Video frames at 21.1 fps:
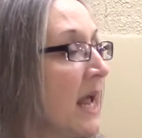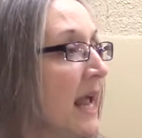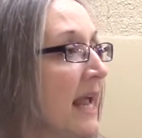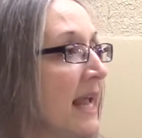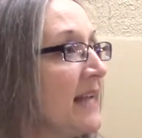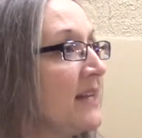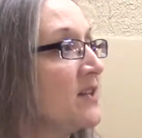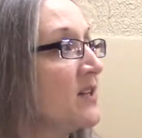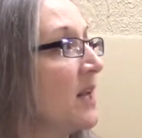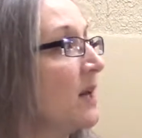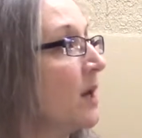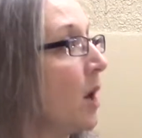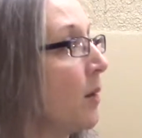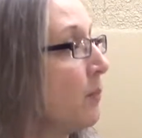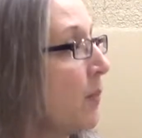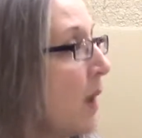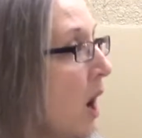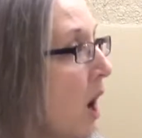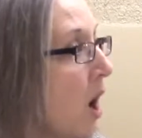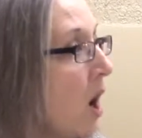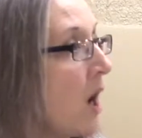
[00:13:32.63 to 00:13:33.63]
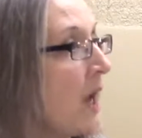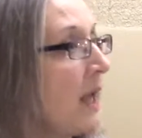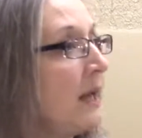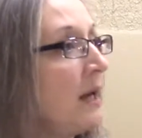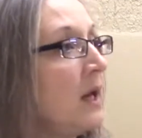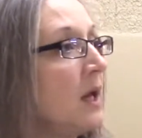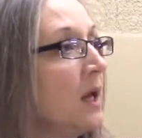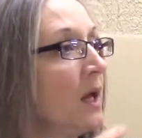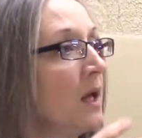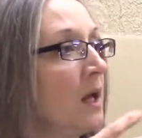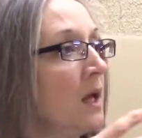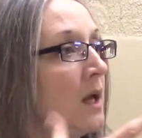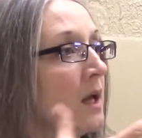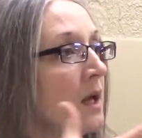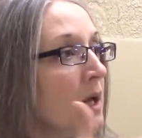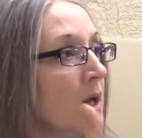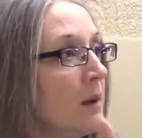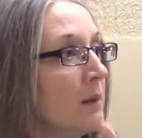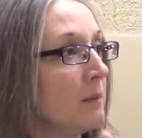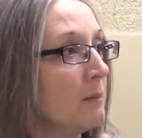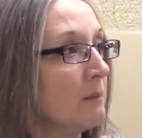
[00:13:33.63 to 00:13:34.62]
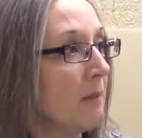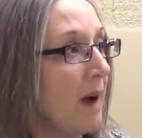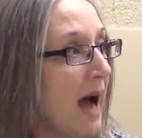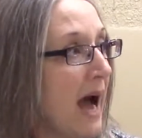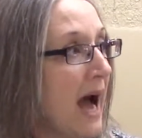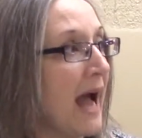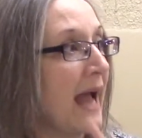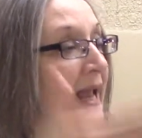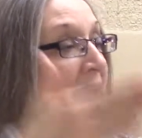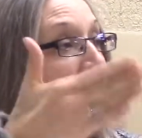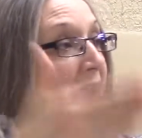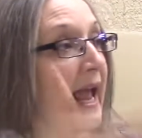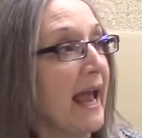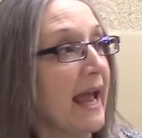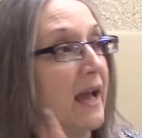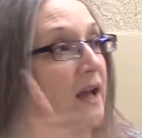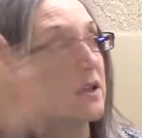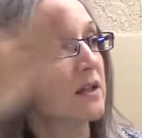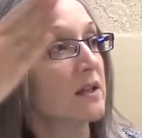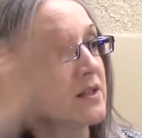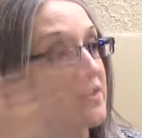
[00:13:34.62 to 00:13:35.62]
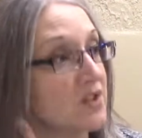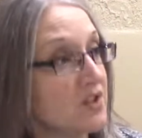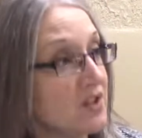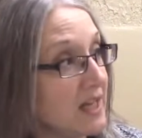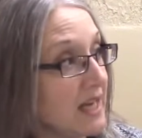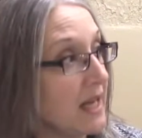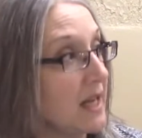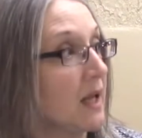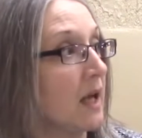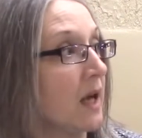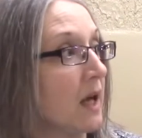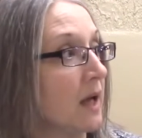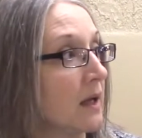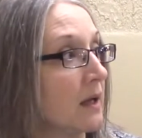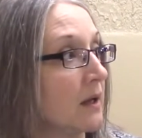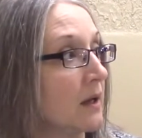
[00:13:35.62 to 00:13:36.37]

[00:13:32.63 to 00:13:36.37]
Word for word: He said, upon my ecclesia,